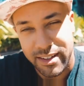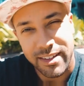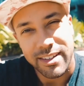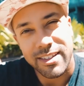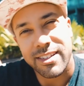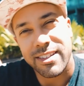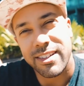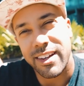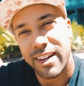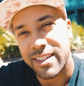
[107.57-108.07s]

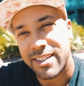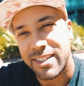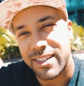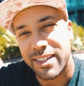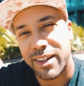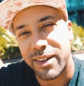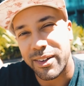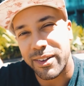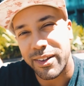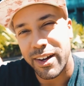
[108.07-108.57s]
It's nice to
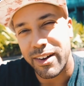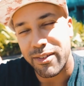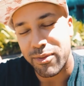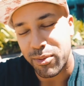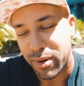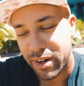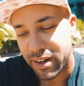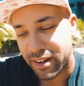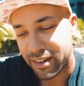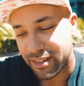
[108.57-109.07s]
know that I've
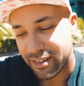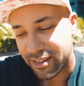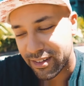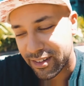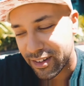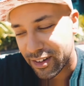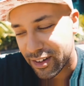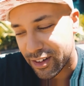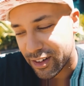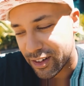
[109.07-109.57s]
won
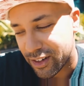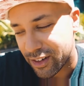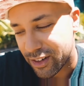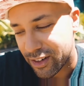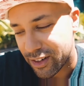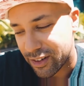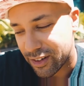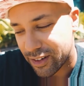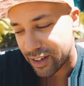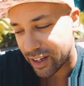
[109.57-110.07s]

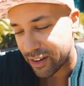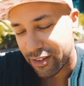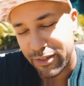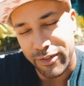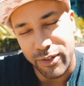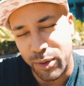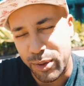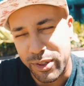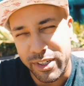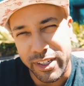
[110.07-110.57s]
like
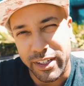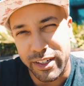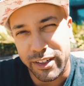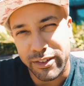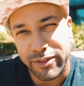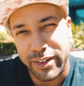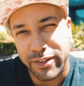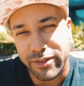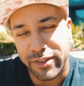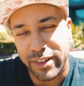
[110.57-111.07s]
14 or
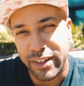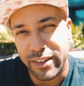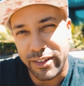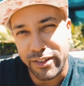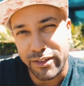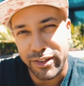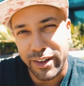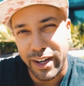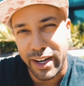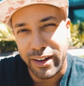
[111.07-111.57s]
15
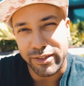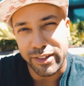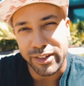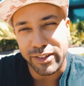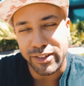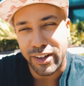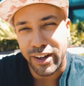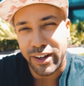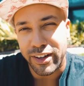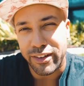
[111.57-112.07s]
creative
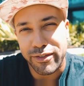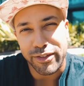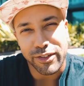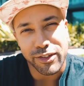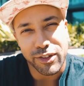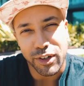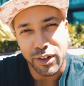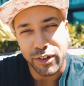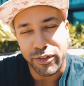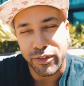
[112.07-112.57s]
design and
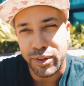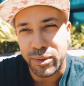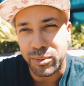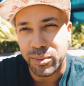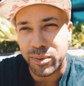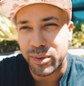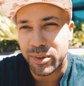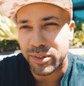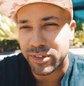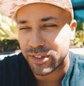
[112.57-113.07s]
photography
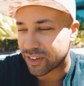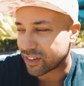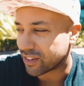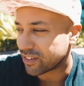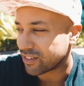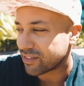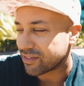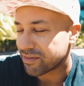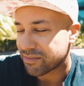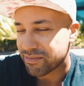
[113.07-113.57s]
awards and
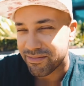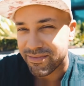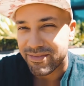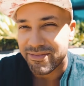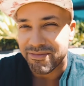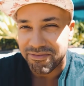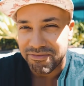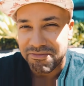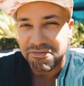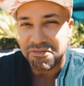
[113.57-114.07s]

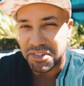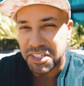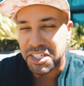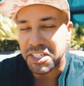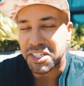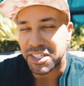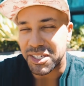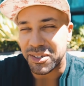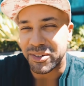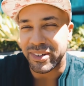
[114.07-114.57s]
she
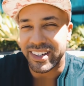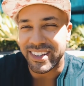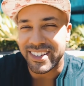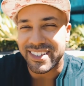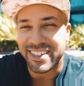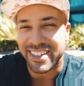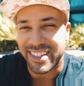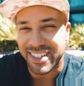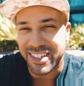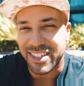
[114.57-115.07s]
still needs
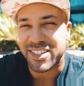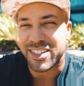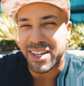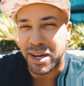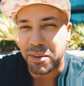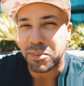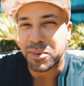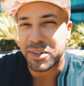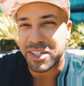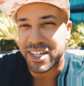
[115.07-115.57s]
to just
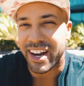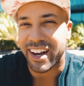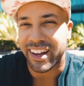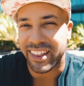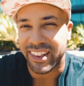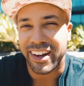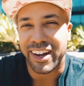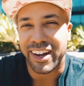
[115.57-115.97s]
double check that